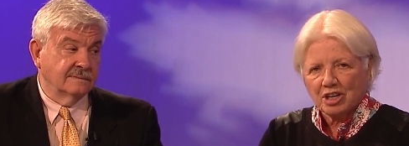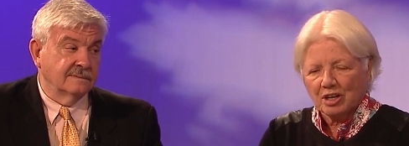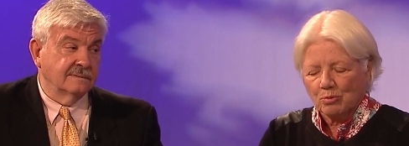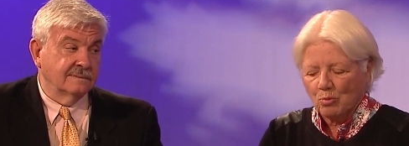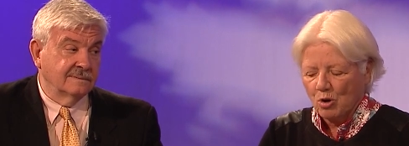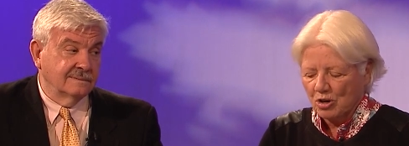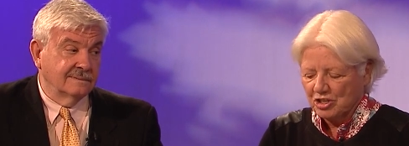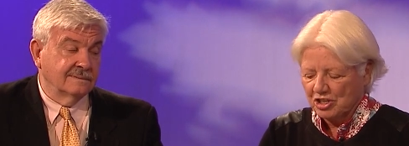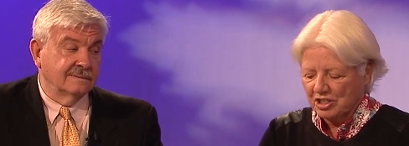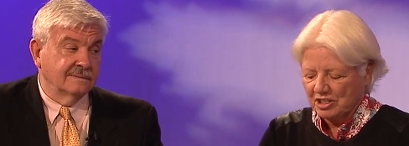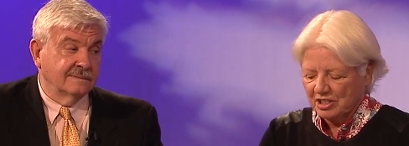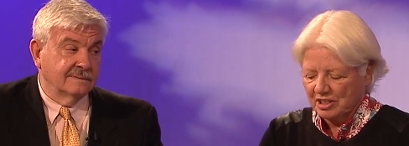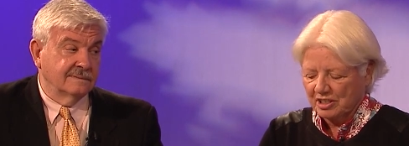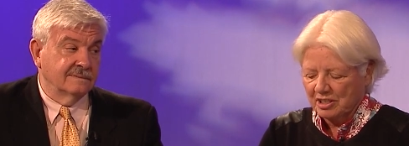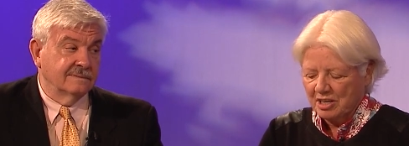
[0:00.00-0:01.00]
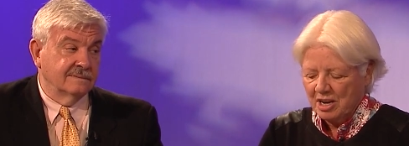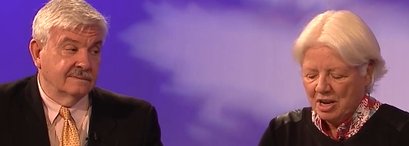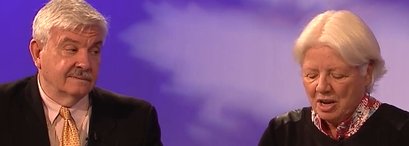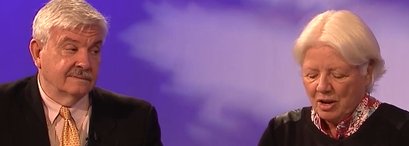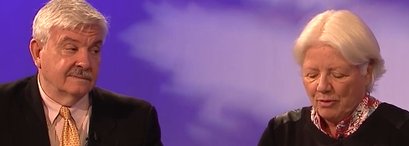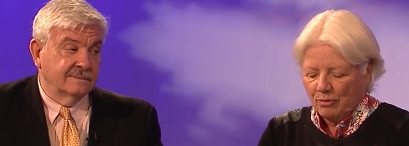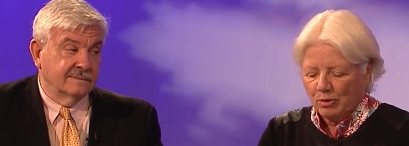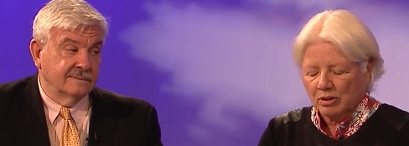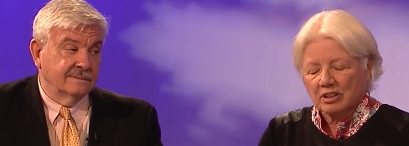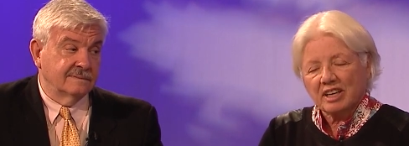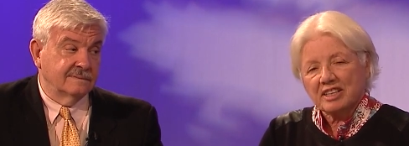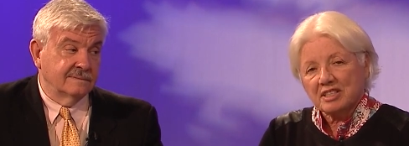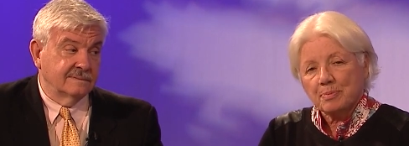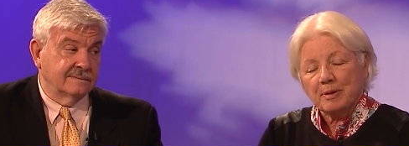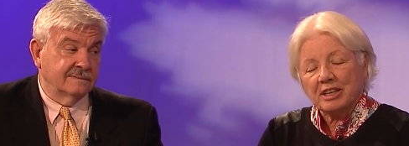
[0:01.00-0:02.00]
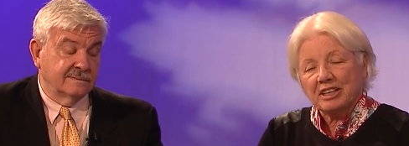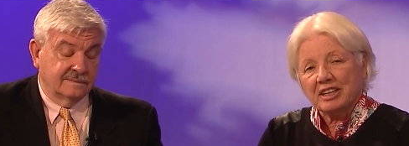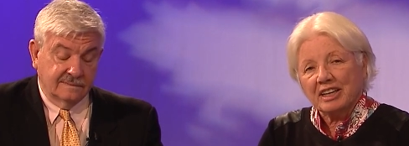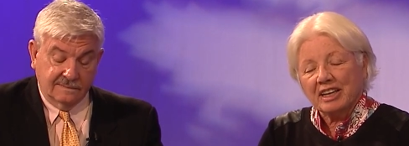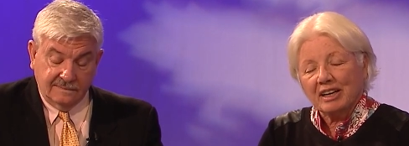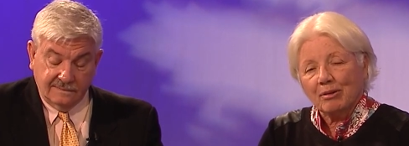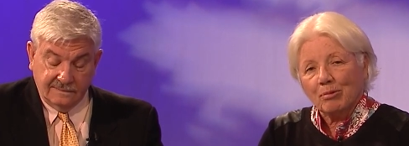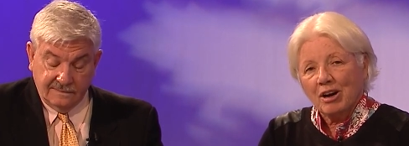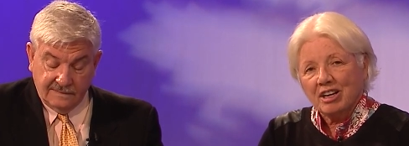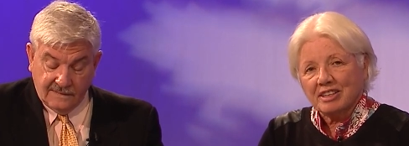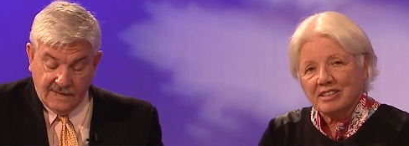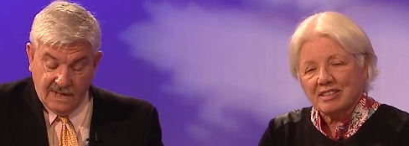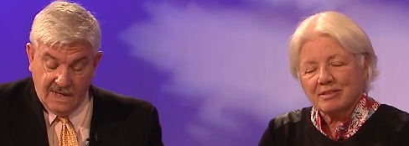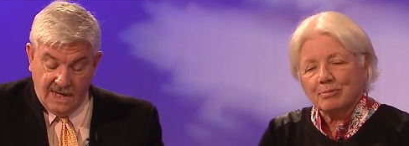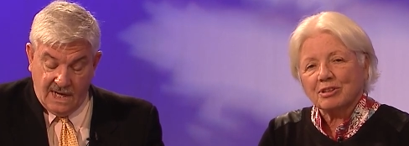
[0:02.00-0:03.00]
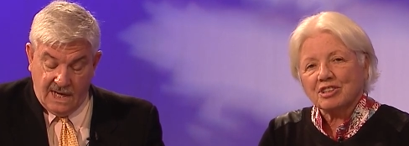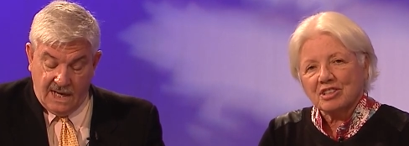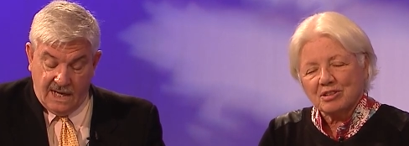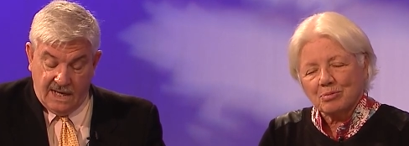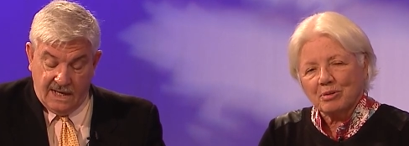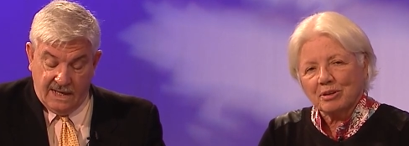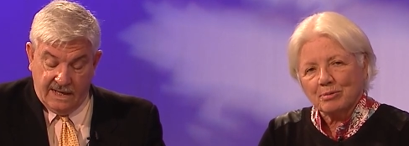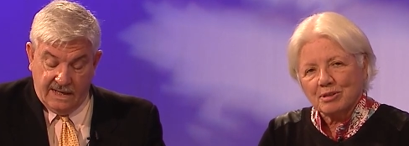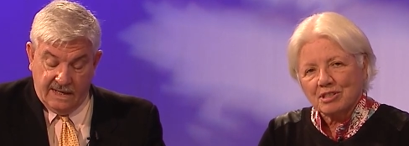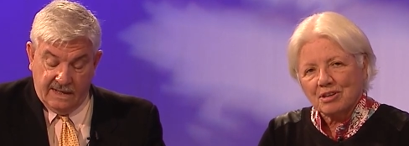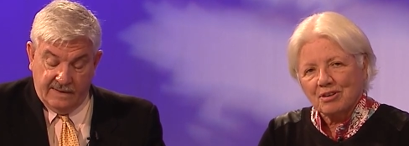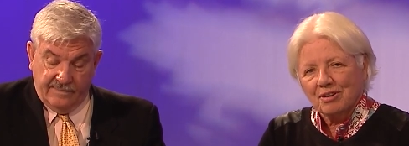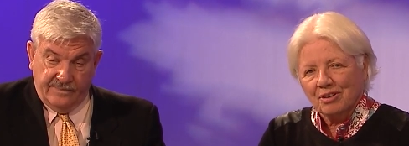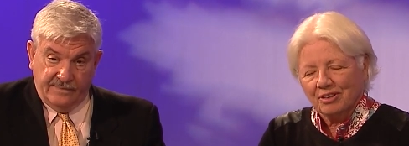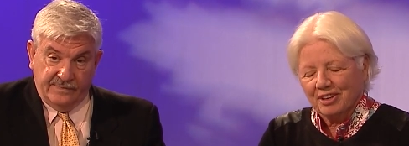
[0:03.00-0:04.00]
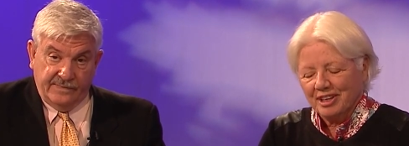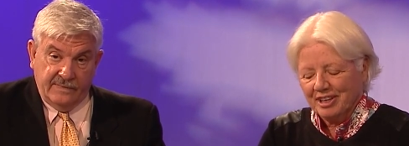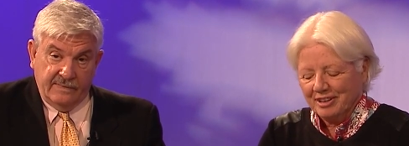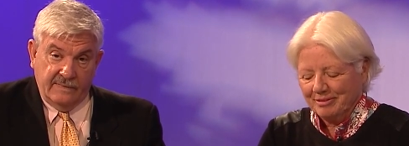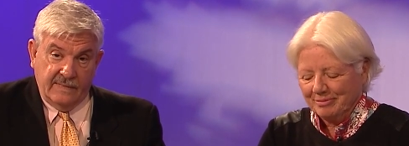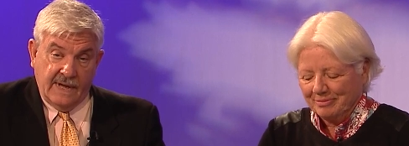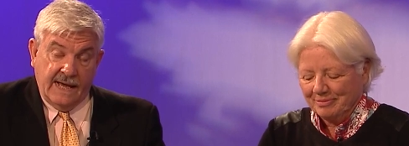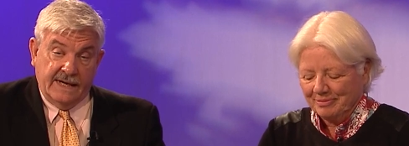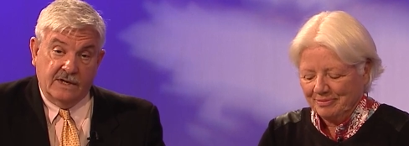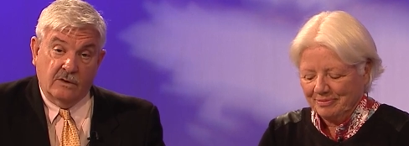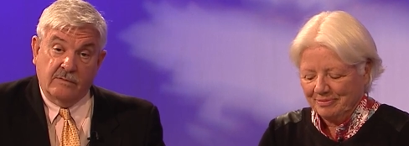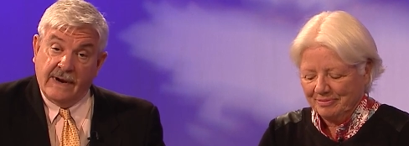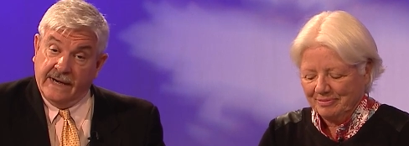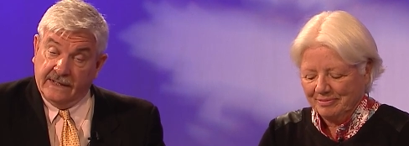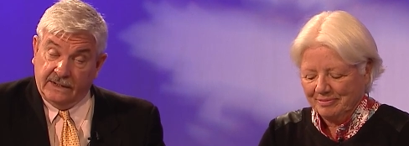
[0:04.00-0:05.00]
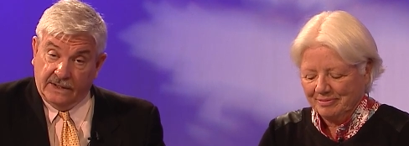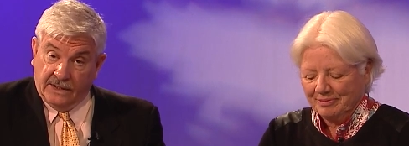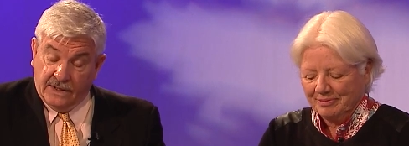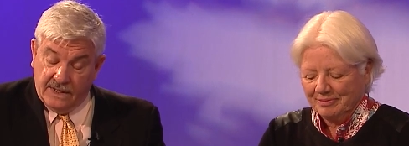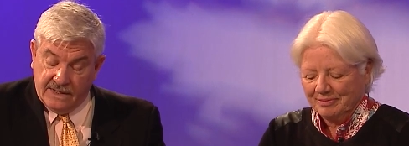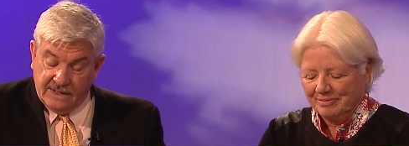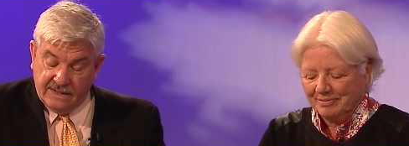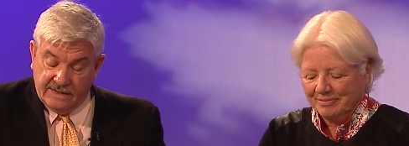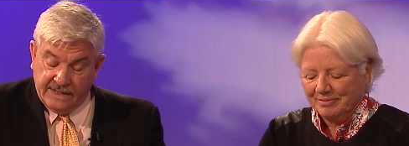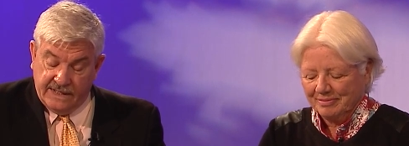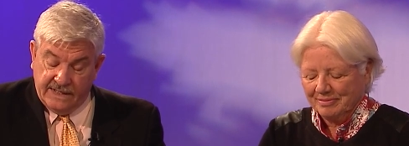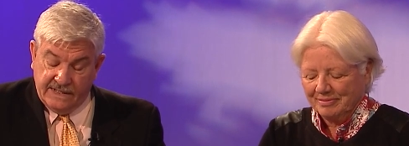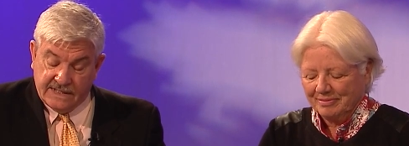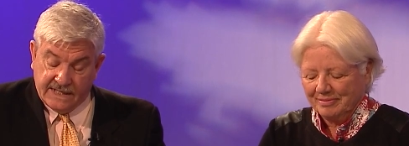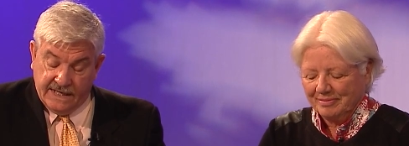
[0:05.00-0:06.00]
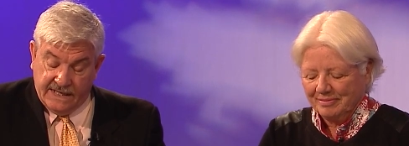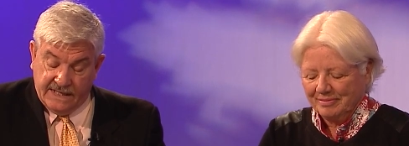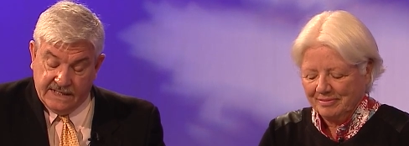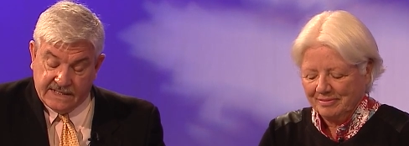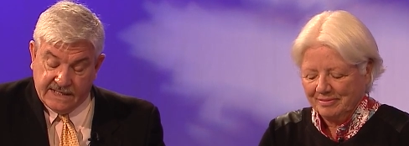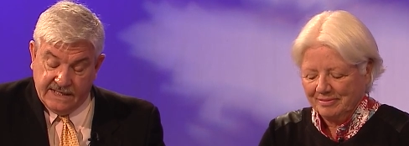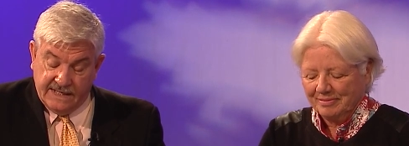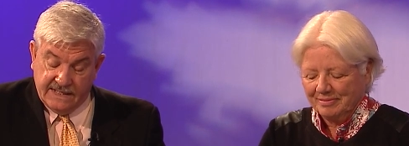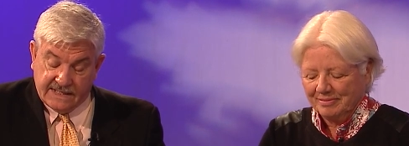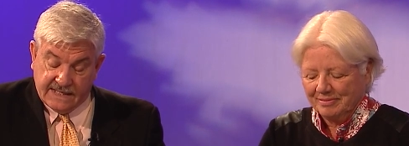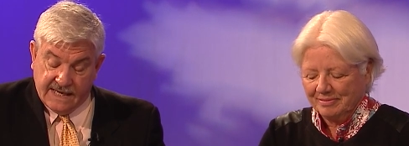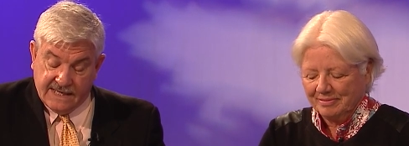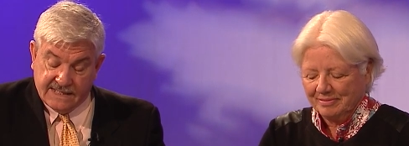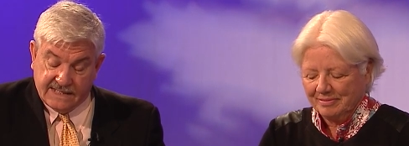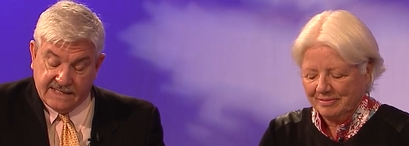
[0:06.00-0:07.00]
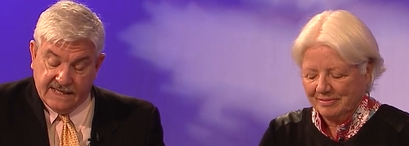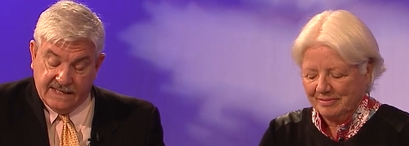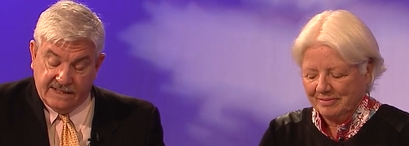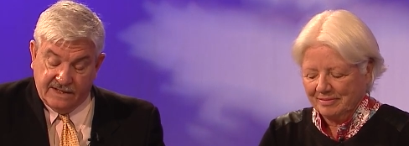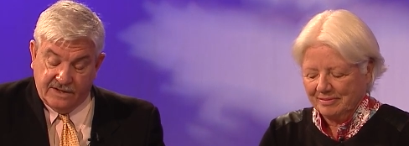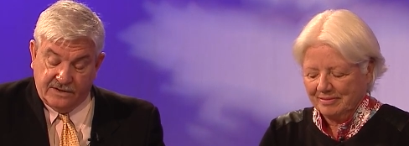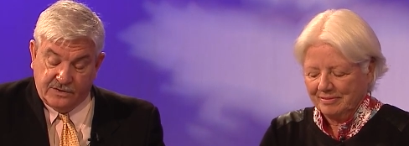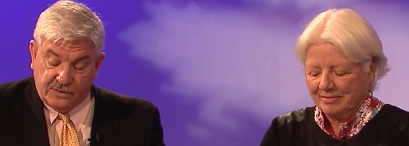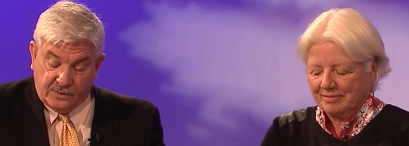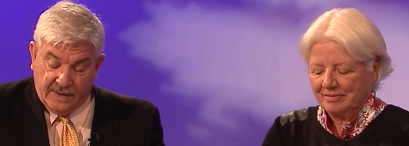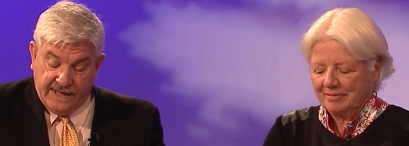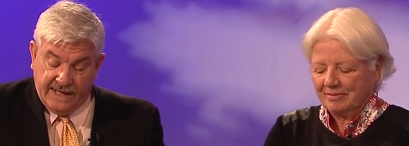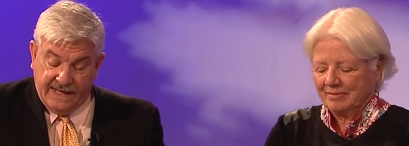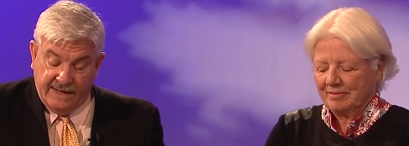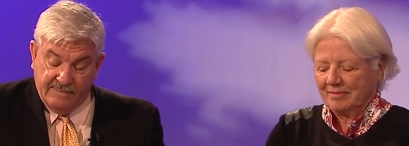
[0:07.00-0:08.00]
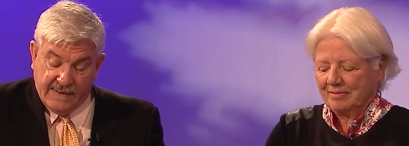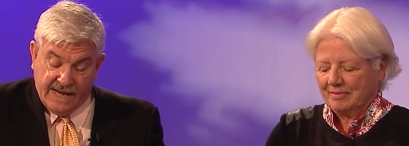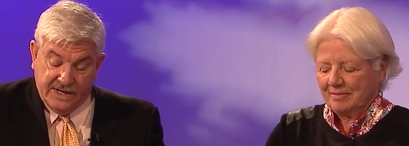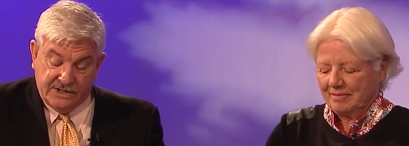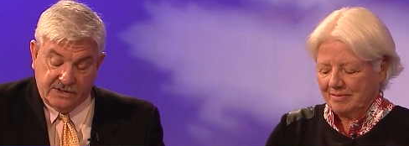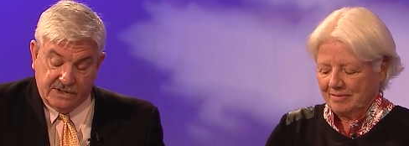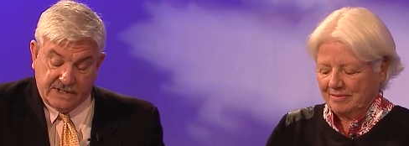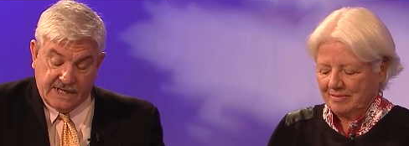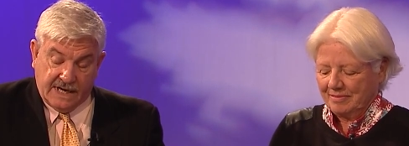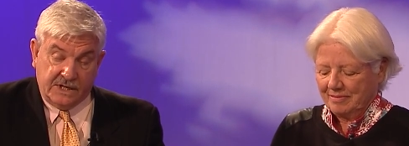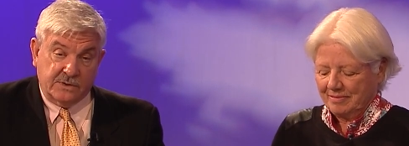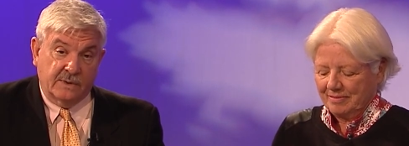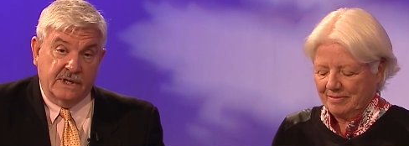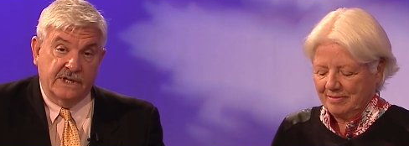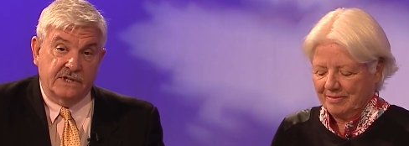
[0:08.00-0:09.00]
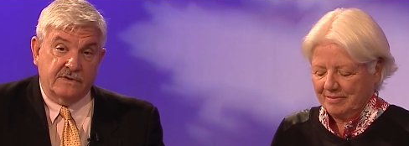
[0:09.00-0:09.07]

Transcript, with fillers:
Speaker 1: on Washington, for lesbian and gay rights, which is what it was called then.
Speaker 2: And a red alert the CDC says that three major sexually